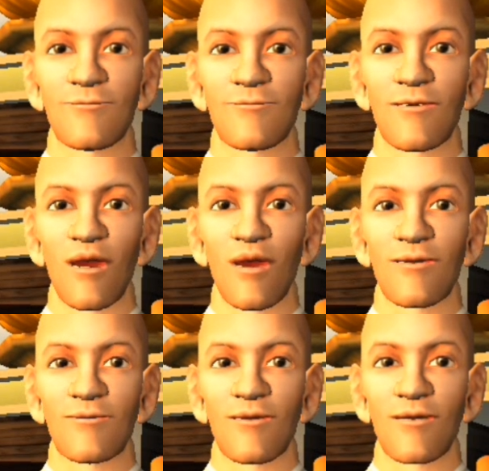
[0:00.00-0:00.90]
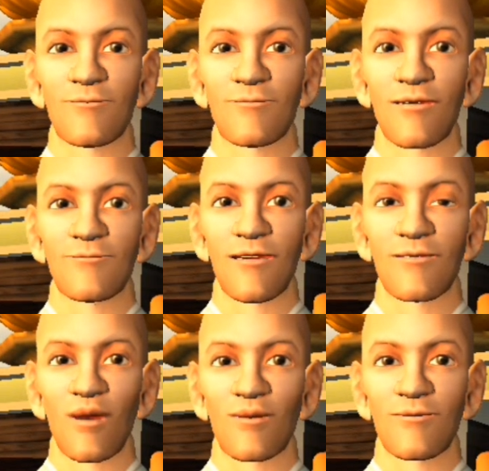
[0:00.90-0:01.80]
So William asks, your
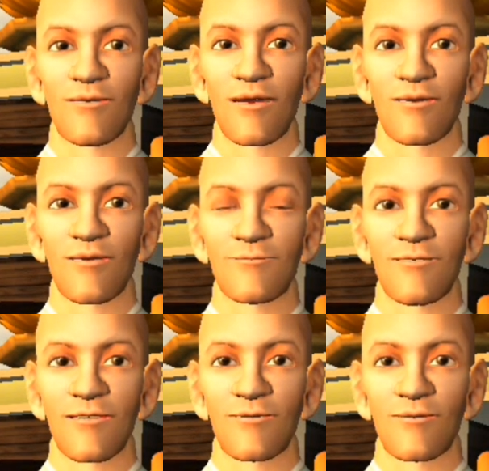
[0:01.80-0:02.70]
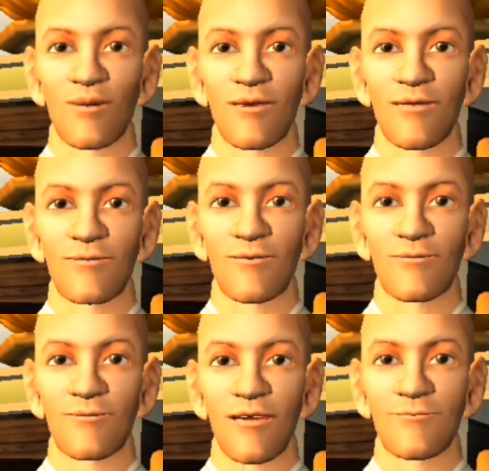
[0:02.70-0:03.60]
background includes working with
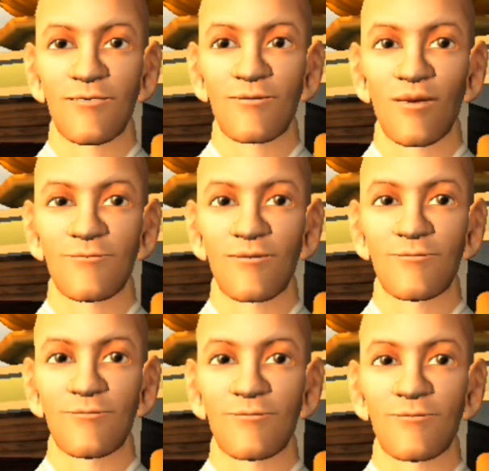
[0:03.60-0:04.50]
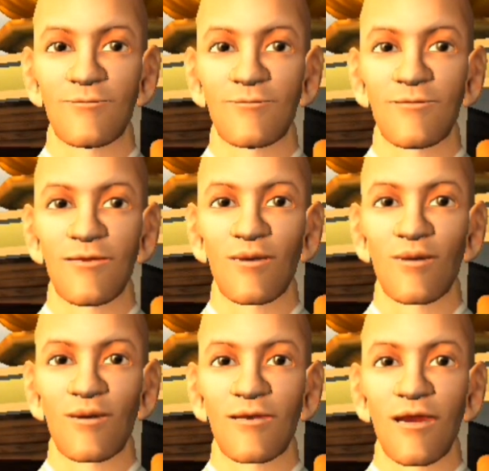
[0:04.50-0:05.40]
hospice patients. Would you
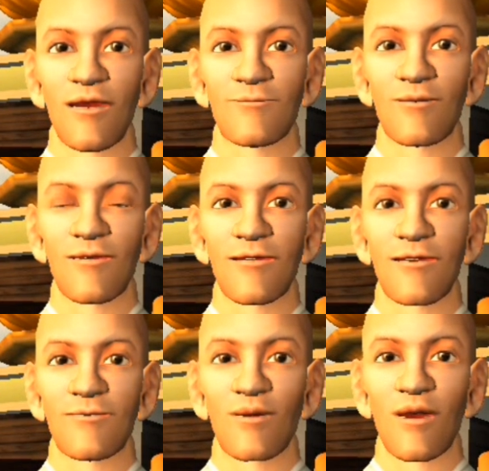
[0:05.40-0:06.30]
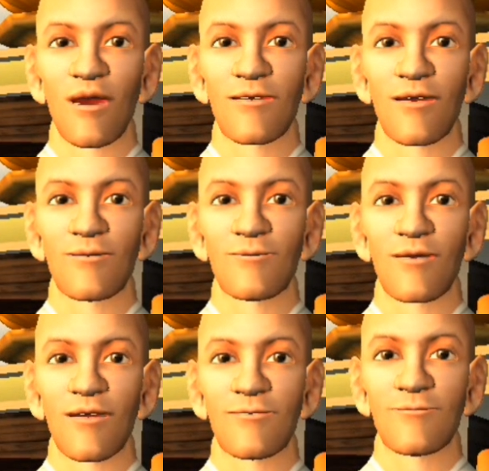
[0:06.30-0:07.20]
discuss a little about how you approach
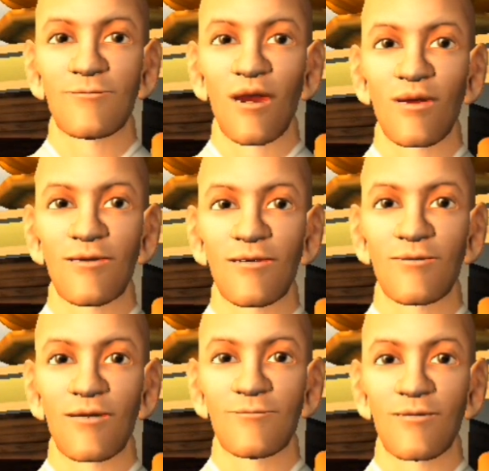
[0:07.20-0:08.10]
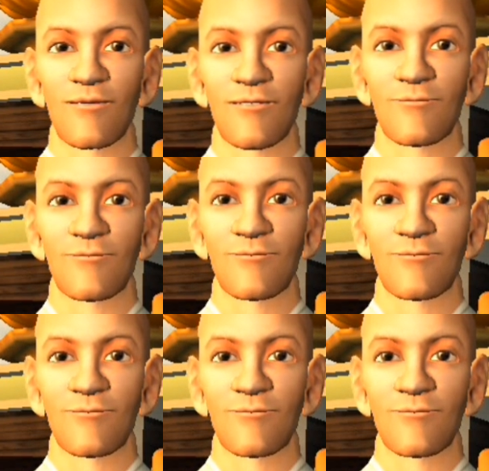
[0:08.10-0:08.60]
issues of death and dying with them?